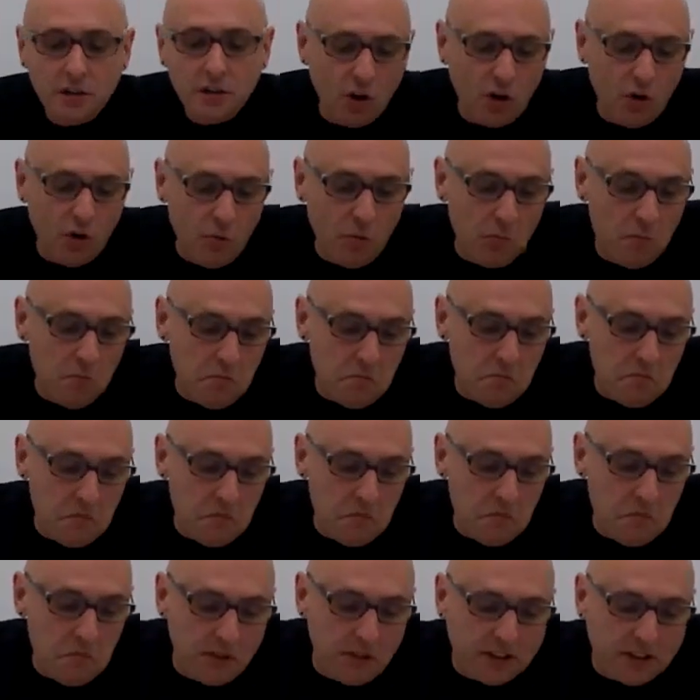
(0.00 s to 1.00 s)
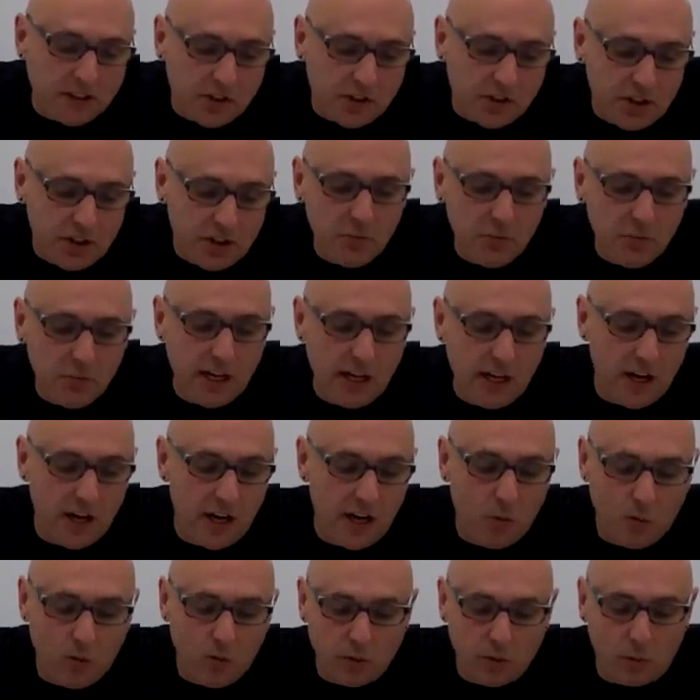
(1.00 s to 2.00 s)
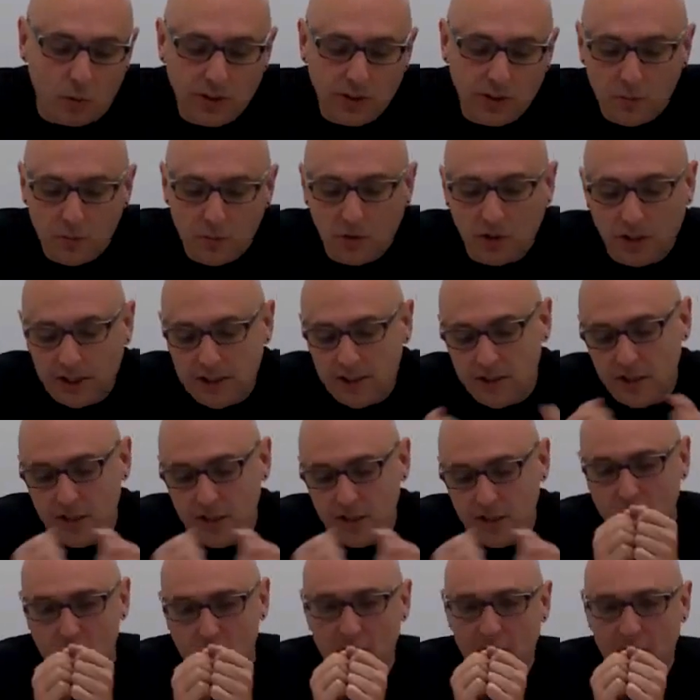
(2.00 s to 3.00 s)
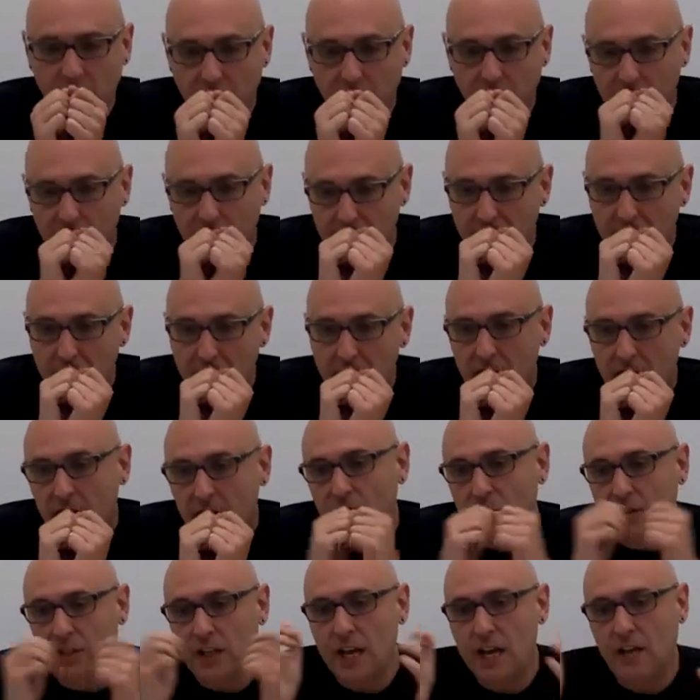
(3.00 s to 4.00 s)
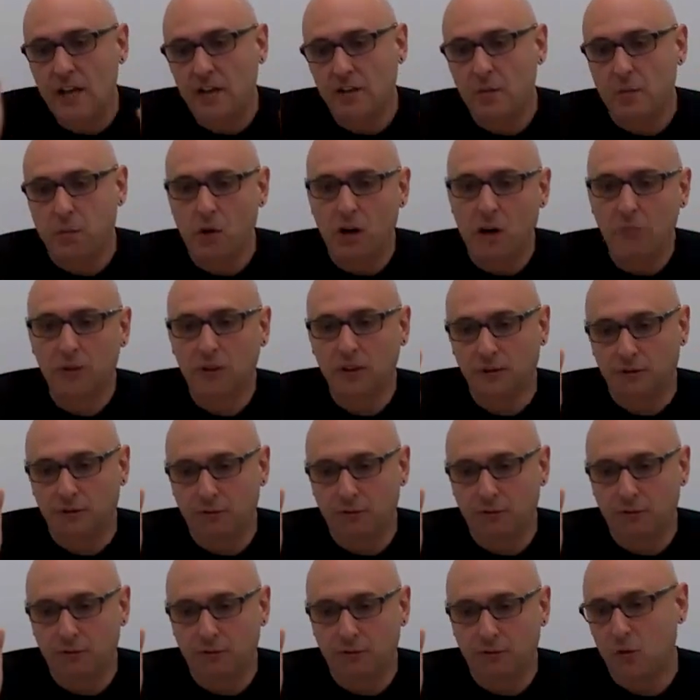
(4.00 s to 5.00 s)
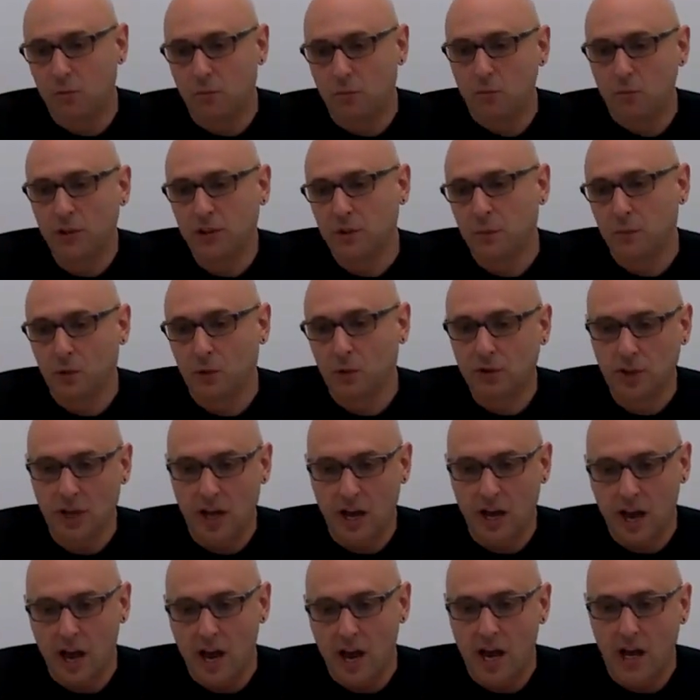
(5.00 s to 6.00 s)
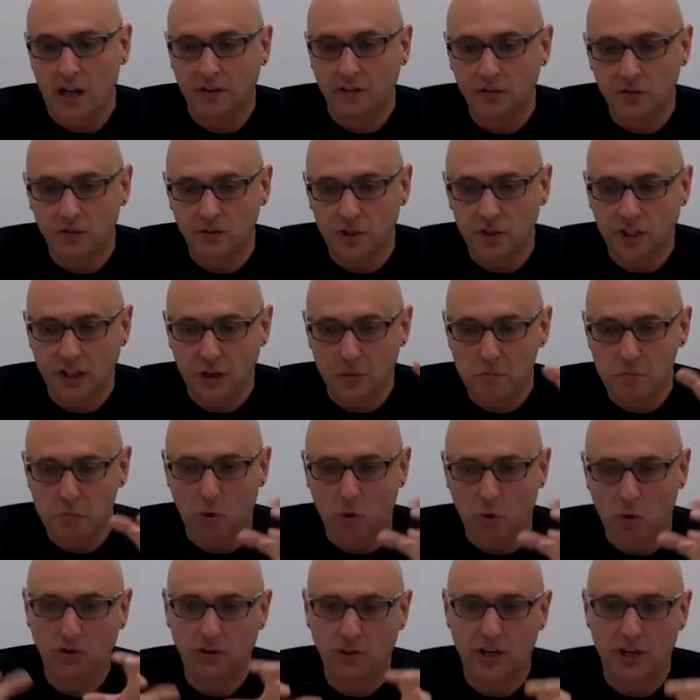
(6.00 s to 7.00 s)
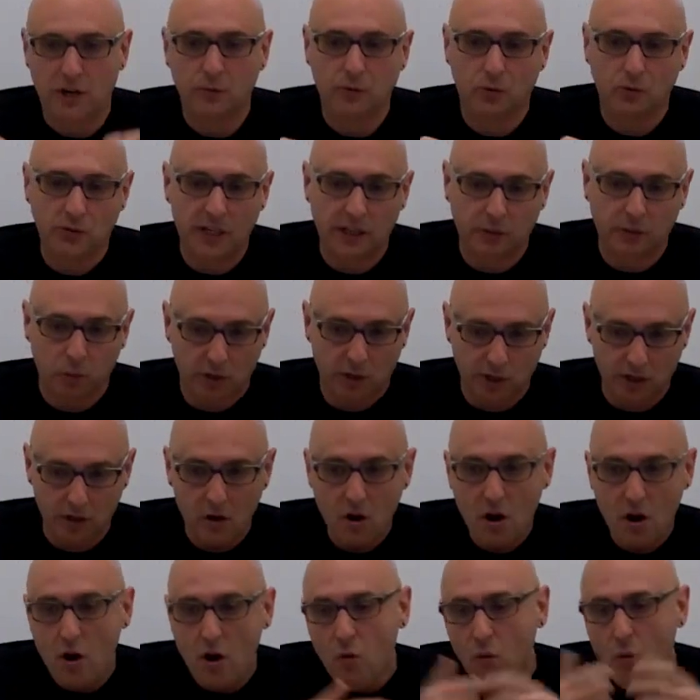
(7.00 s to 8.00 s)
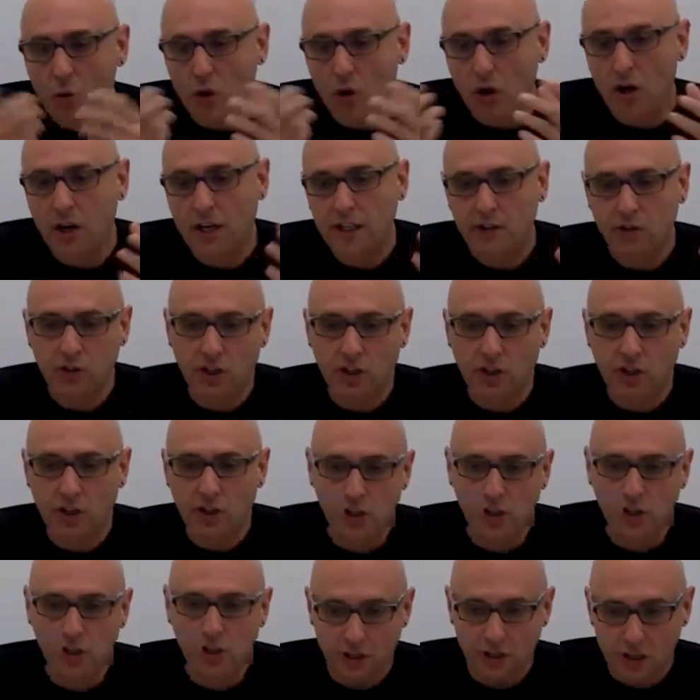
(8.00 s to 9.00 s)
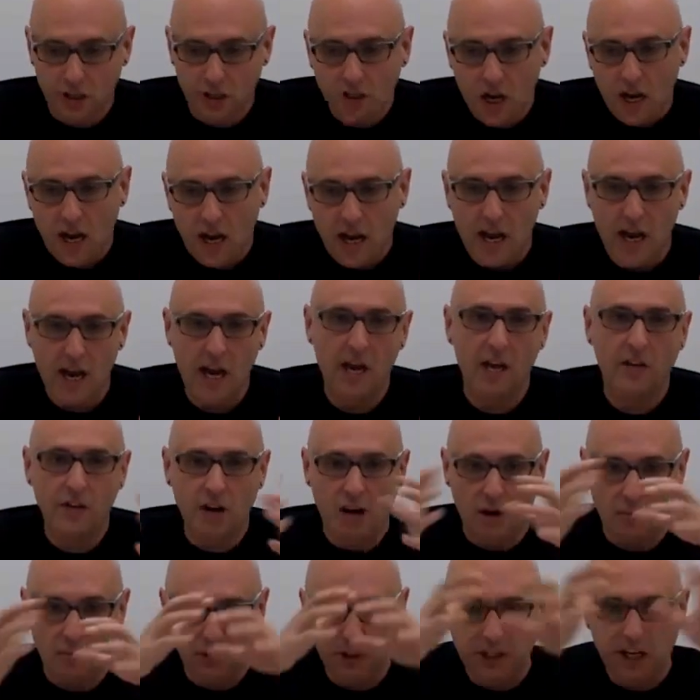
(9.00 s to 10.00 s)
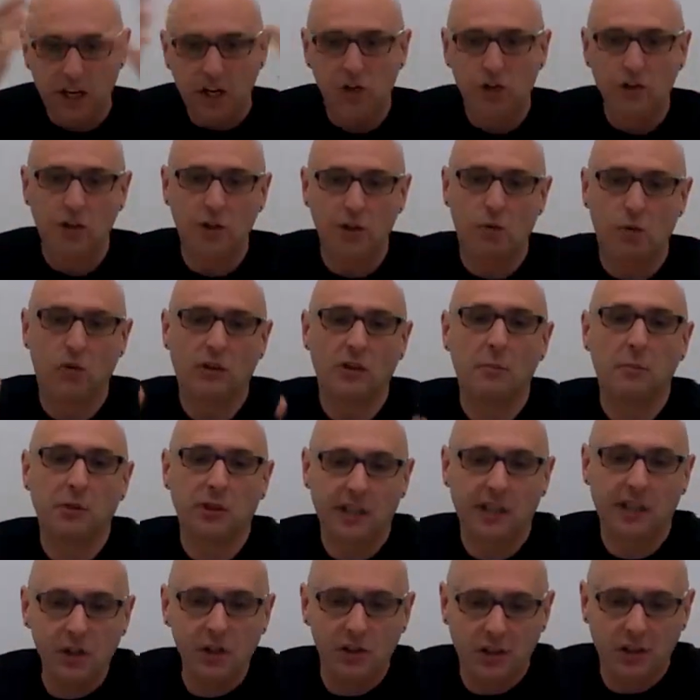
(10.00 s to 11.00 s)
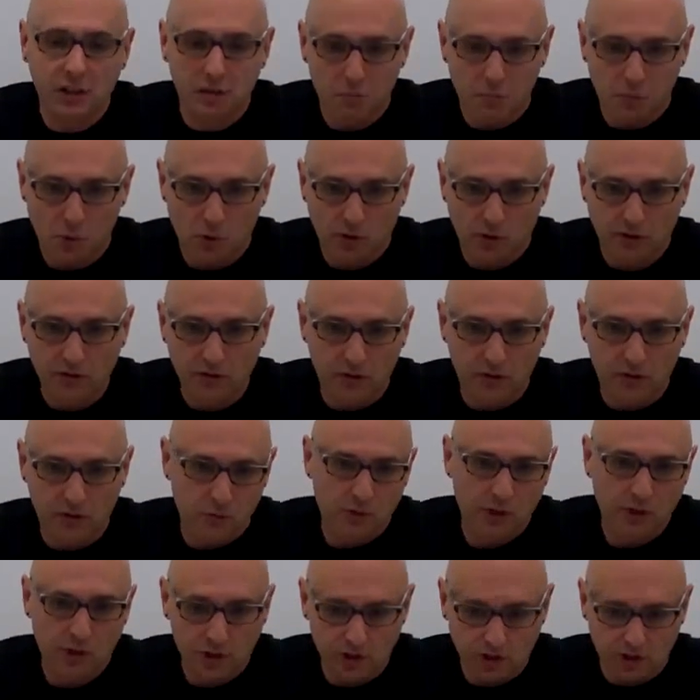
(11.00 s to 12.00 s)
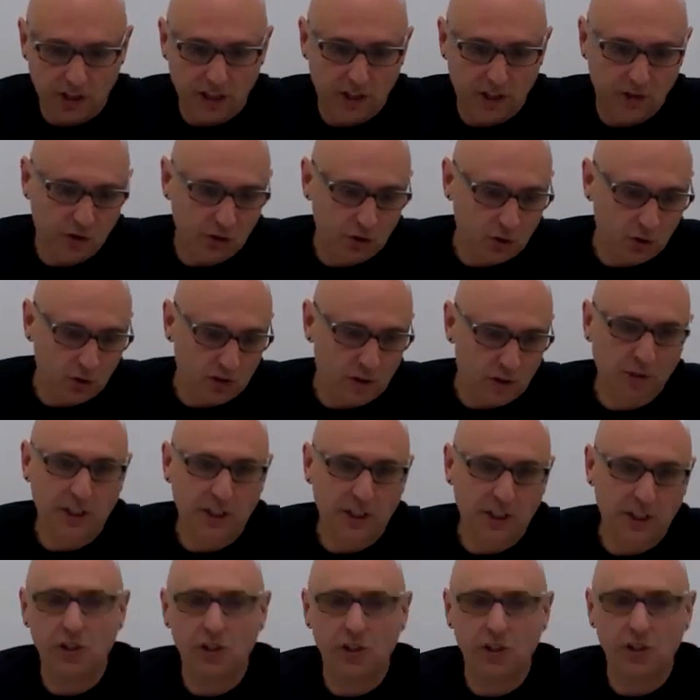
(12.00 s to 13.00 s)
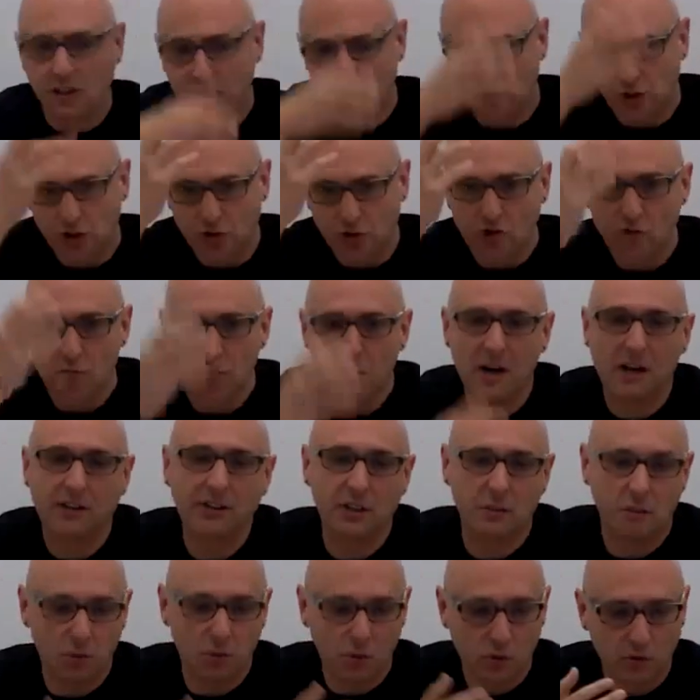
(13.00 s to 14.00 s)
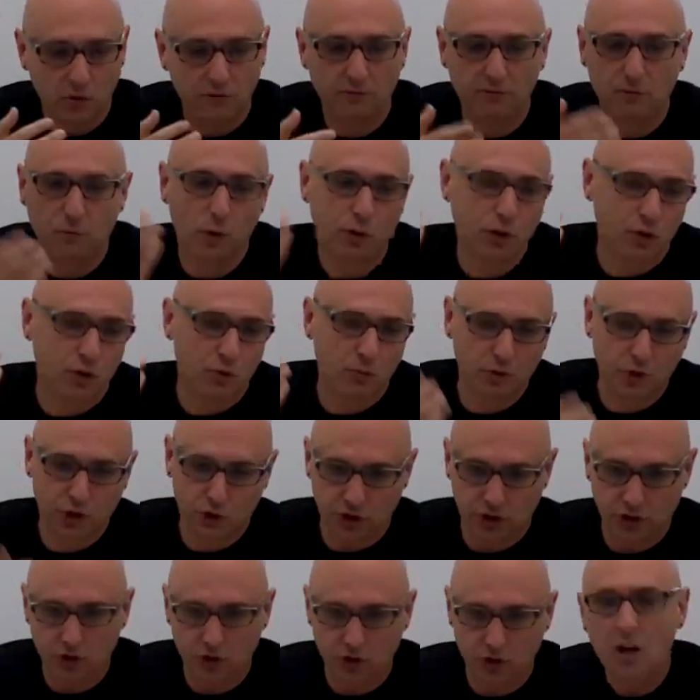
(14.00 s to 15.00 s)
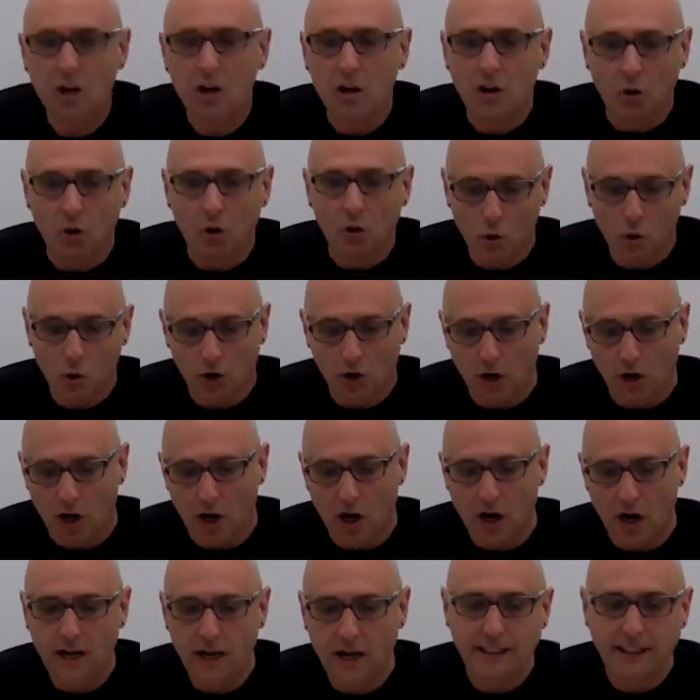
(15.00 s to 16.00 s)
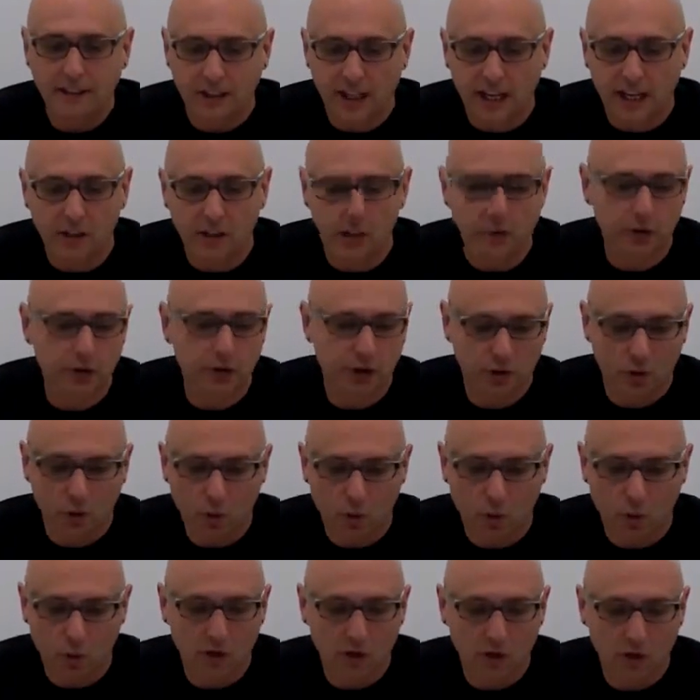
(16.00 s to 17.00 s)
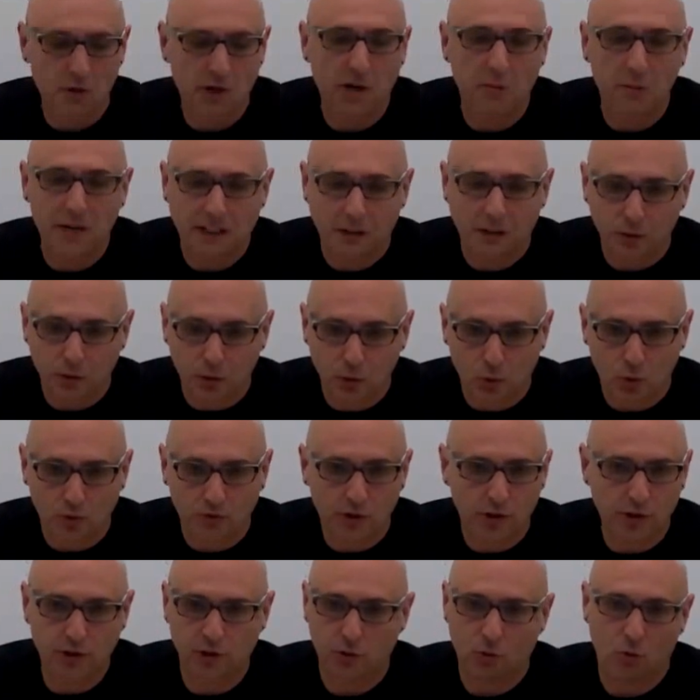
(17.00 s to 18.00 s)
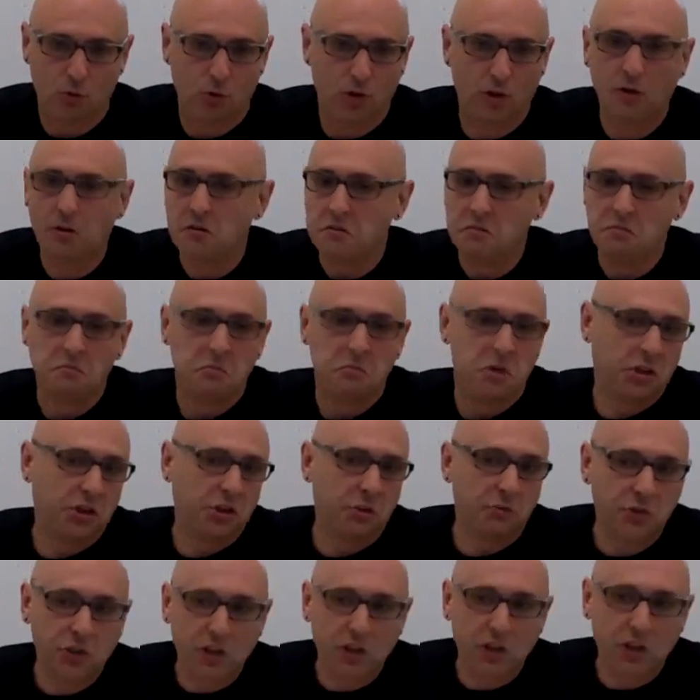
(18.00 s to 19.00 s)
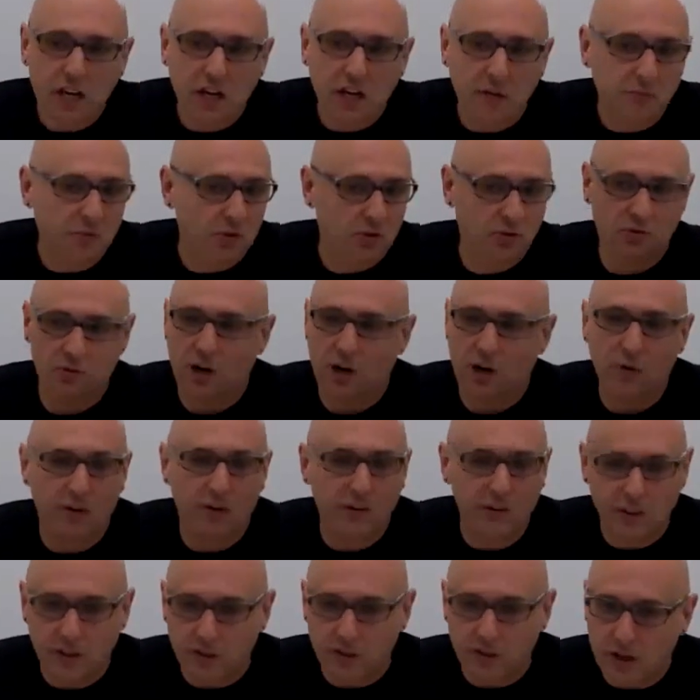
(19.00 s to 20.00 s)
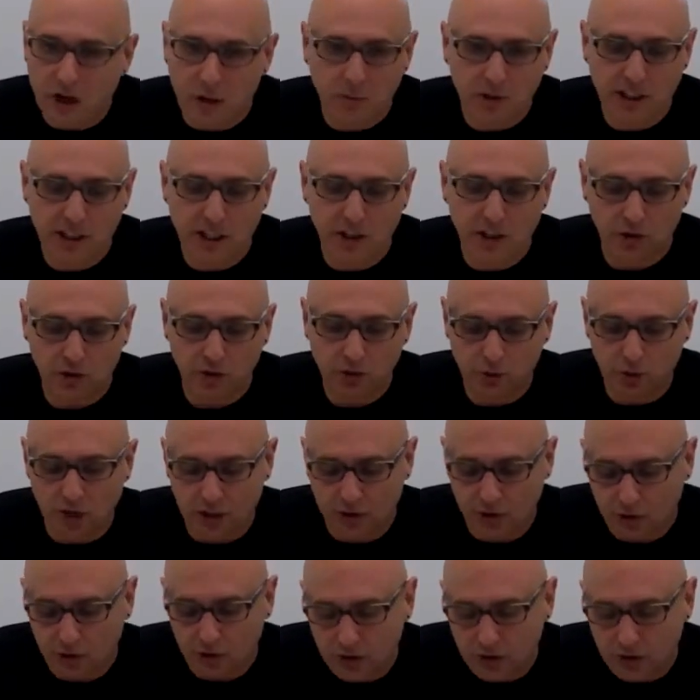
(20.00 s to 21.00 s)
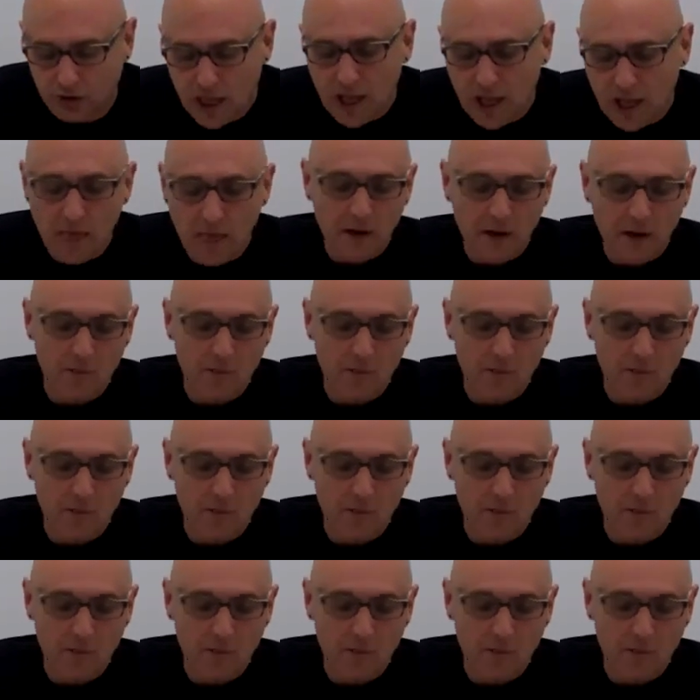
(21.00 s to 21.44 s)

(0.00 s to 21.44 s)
So it seemed like it was a reasonable idea to basically take the problem, the first order principles, and decompose it down to networking, where essentially an application tier or an application component, which it consists of an application, can consist of multiple virtual machines or containers or bare metal servers or a bunch of JVMs, however your application is structured.